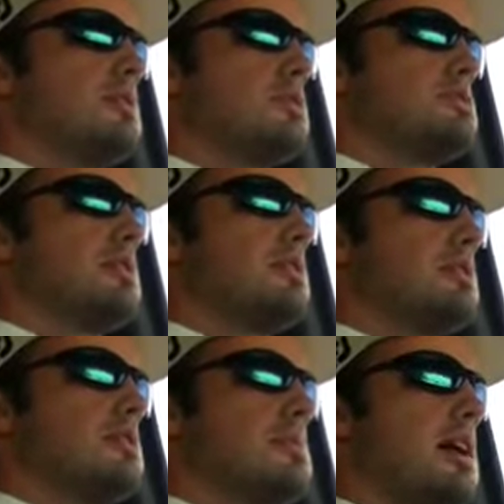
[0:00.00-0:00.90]
horse trailer
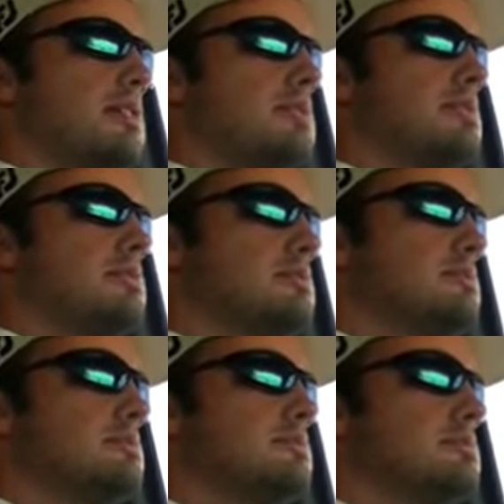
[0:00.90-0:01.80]
on the back of it.
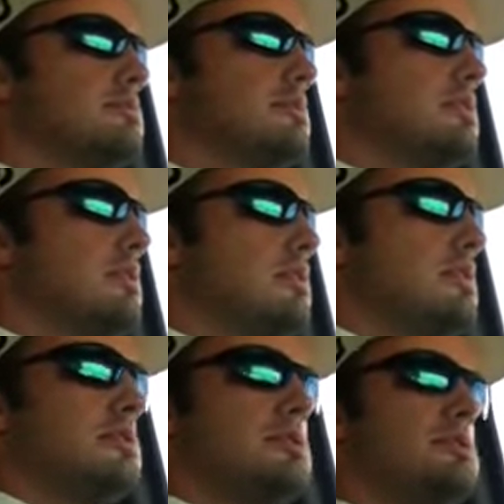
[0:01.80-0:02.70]

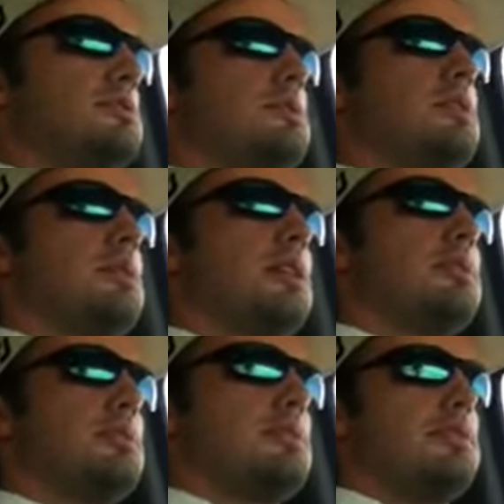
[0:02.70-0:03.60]
She's doing all right
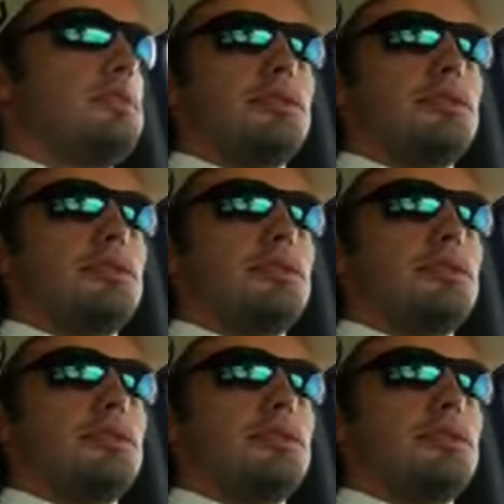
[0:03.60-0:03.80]
with